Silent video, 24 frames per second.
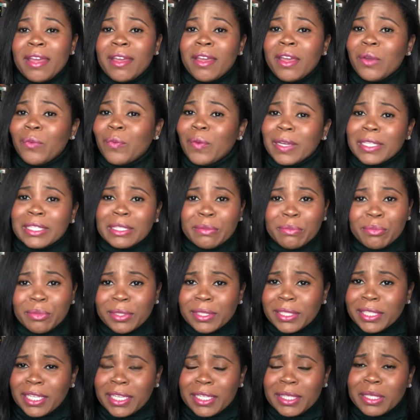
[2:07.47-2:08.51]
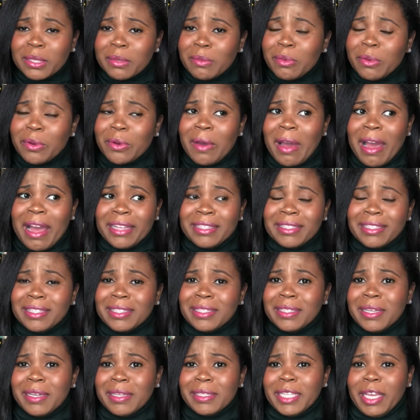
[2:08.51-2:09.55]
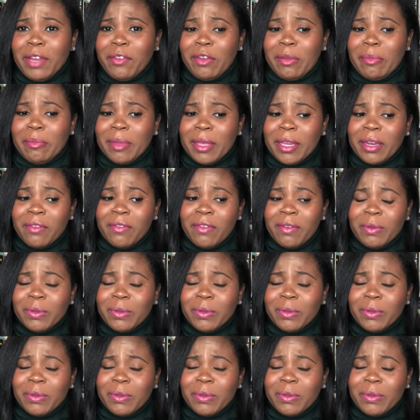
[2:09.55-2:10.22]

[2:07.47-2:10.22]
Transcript: It wasn't predictable. I just loved every bit of it.